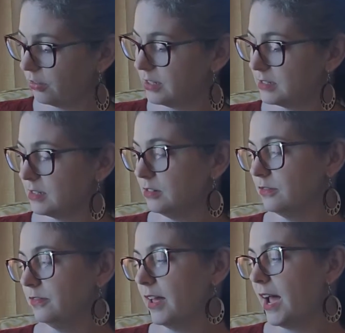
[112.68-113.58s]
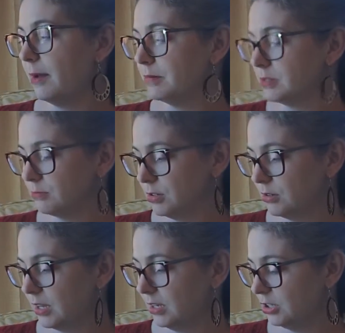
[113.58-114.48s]
these little flaps where you
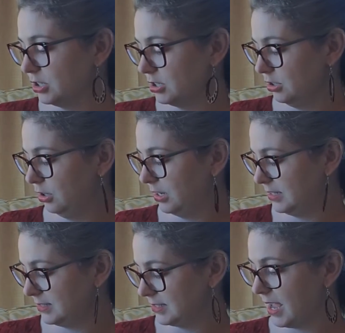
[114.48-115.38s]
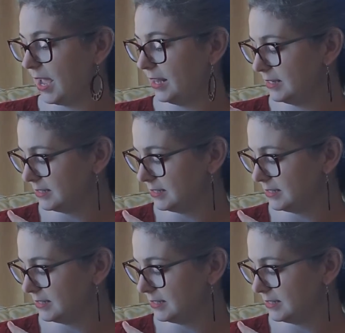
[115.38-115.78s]
can just look inside and